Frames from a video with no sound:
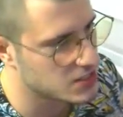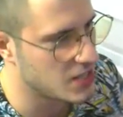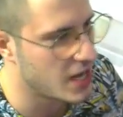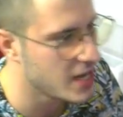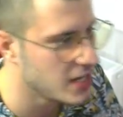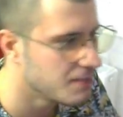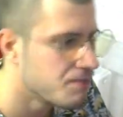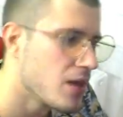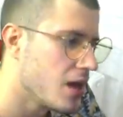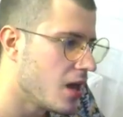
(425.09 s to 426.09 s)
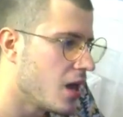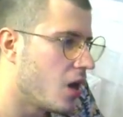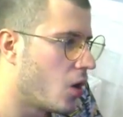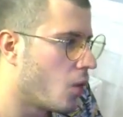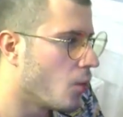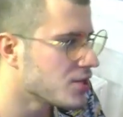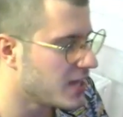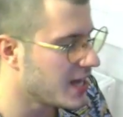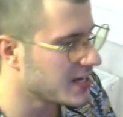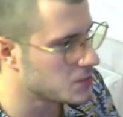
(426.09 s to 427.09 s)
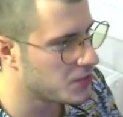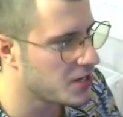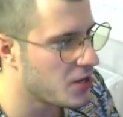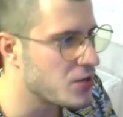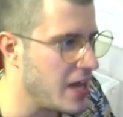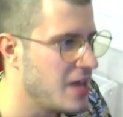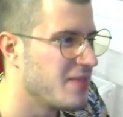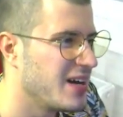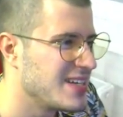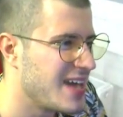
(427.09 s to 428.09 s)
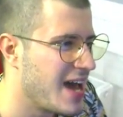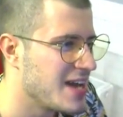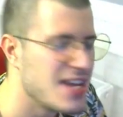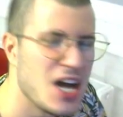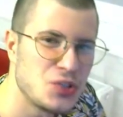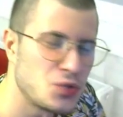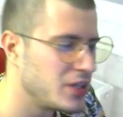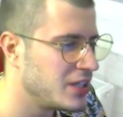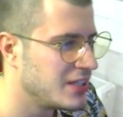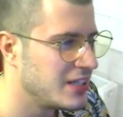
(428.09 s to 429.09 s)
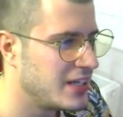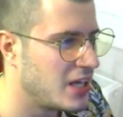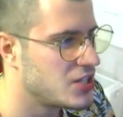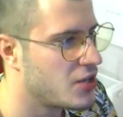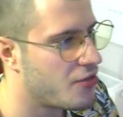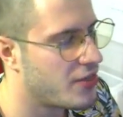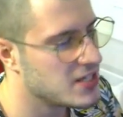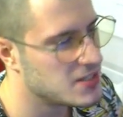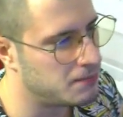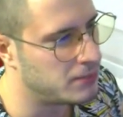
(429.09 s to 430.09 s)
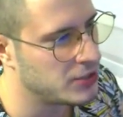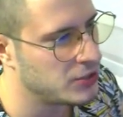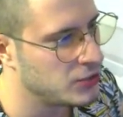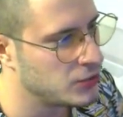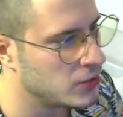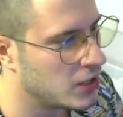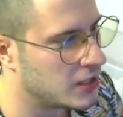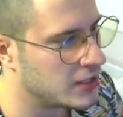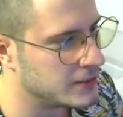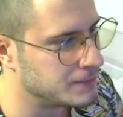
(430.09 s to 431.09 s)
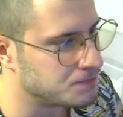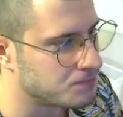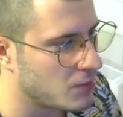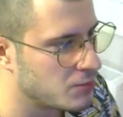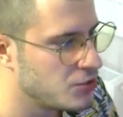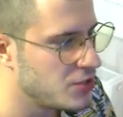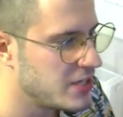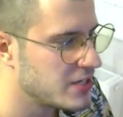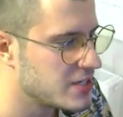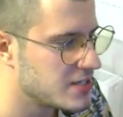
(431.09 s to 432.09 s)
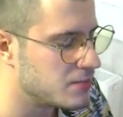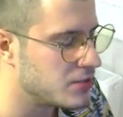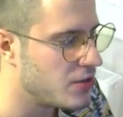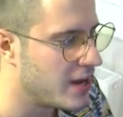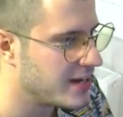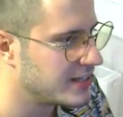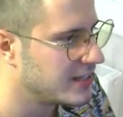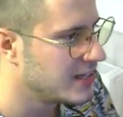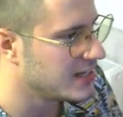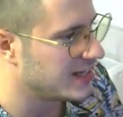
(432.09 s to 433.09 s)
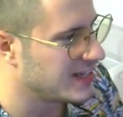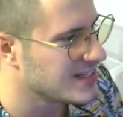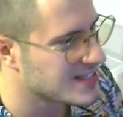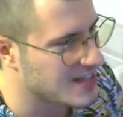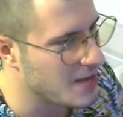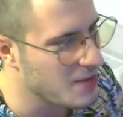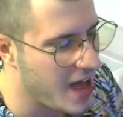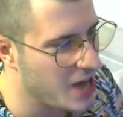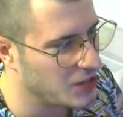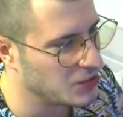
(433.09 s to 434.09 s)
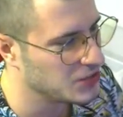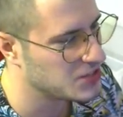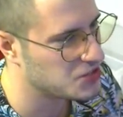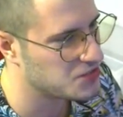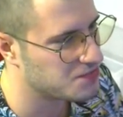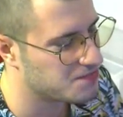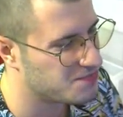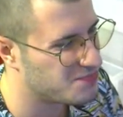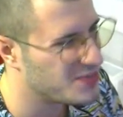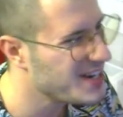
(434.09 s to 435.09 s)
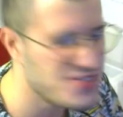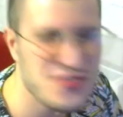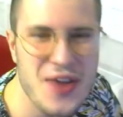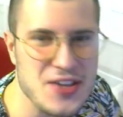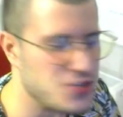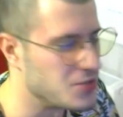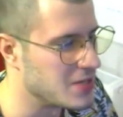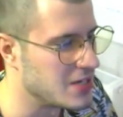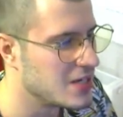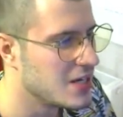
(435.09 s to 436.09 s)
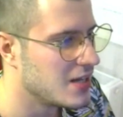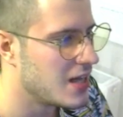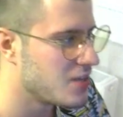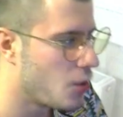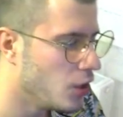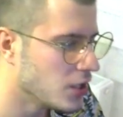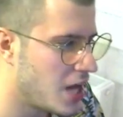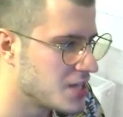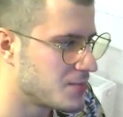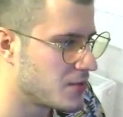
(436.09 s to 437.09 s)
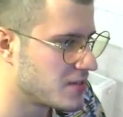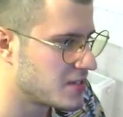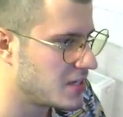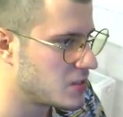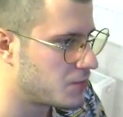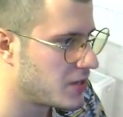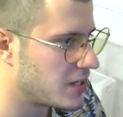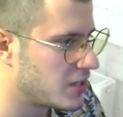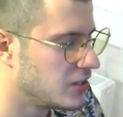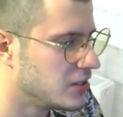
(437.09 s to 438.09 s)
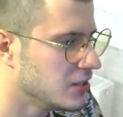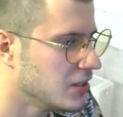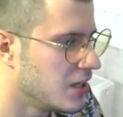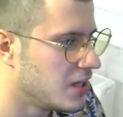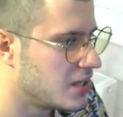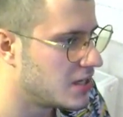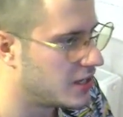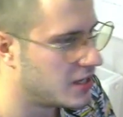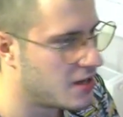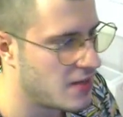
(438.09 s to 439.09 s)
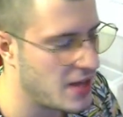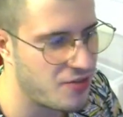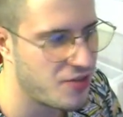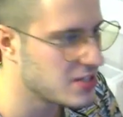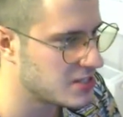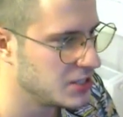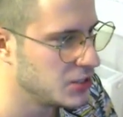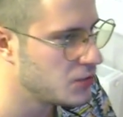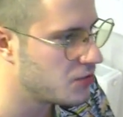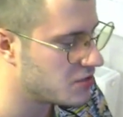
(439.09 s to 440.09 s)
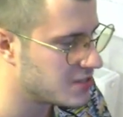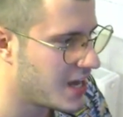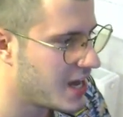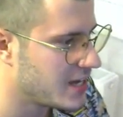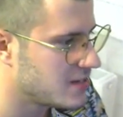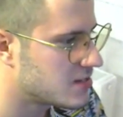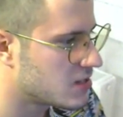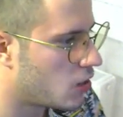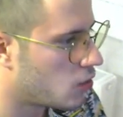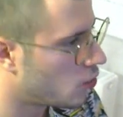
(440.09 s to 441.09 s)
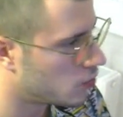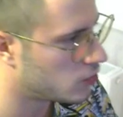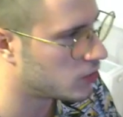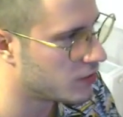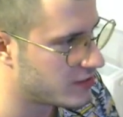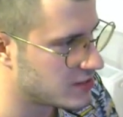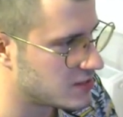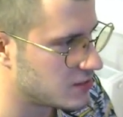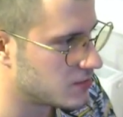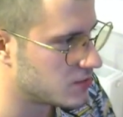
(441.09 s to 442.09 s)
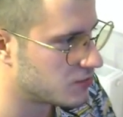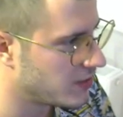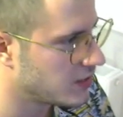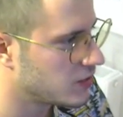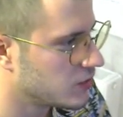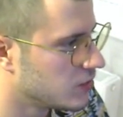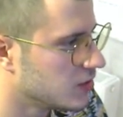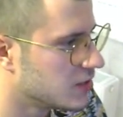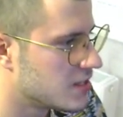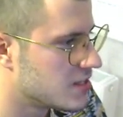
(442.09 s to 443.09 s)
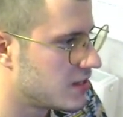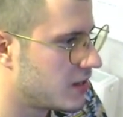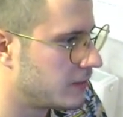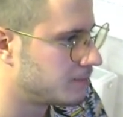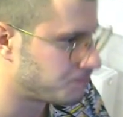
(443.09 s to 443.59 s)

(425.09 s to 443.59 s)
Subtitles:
Xayah, which like is pretty okay, but I'm not really into this blue ears, blue hair. It somehow looks pretty strange to me. Like the whole concept of the skin is pretty cool. Like this look, these eyes, all of this seems really cool. The